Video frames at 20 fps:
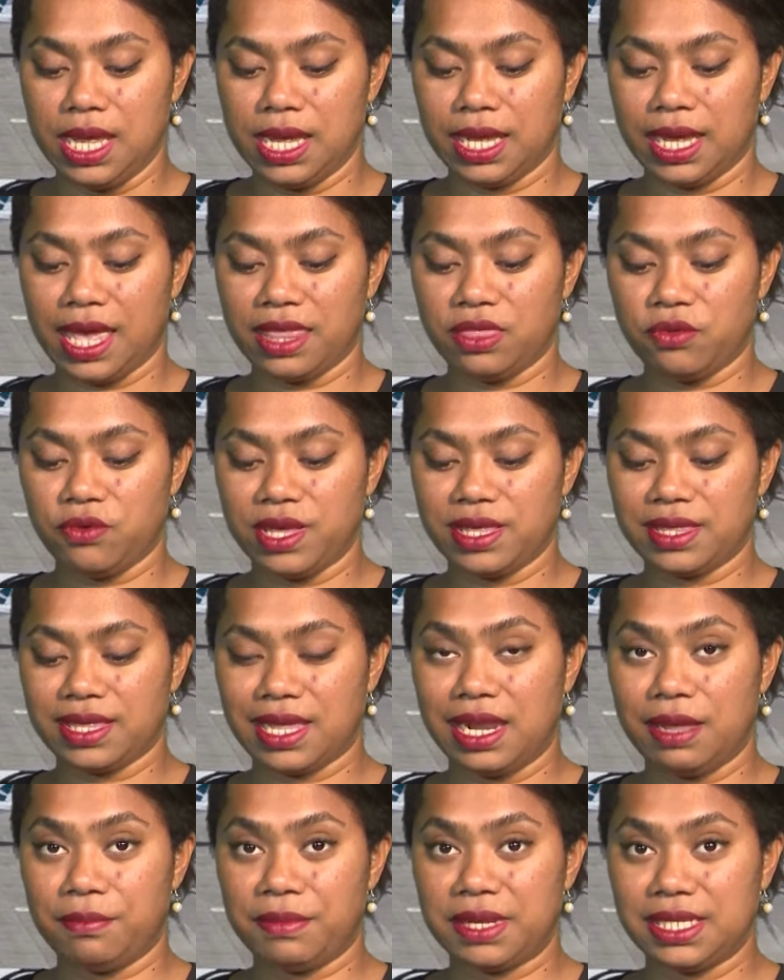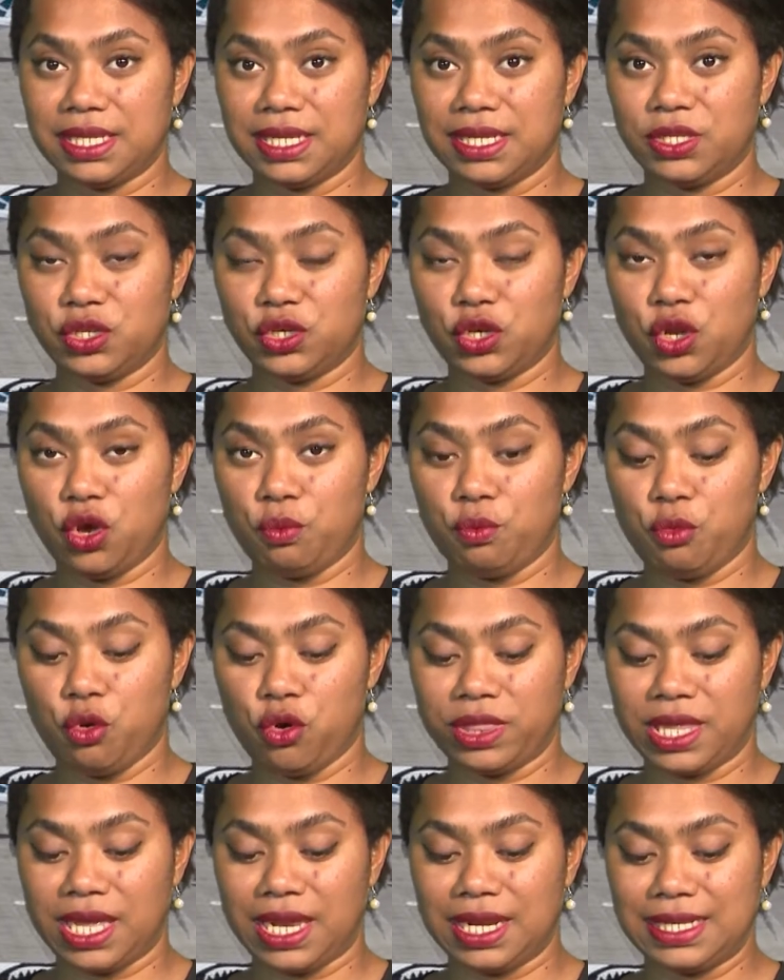Gatherings are limited to no
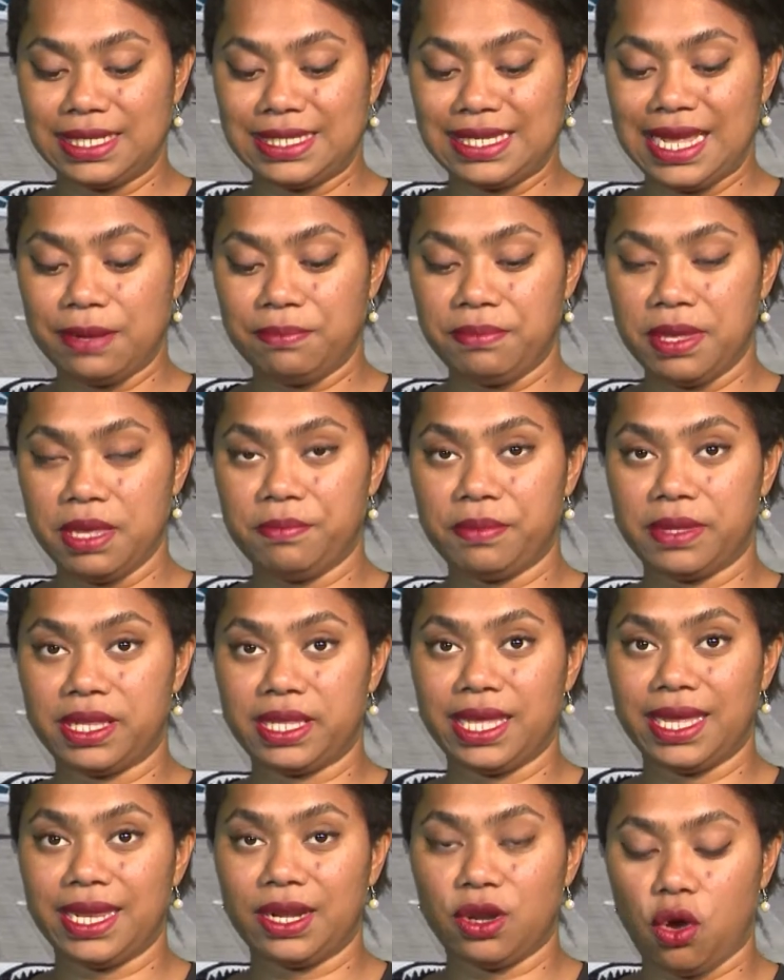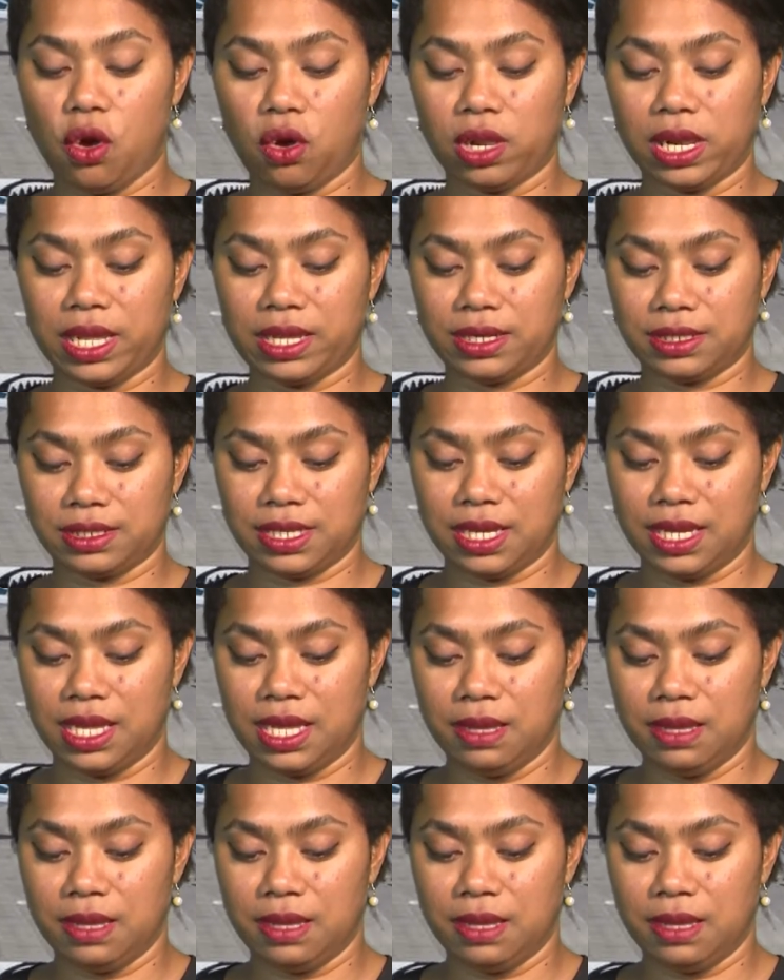more than 10 people in Auckland.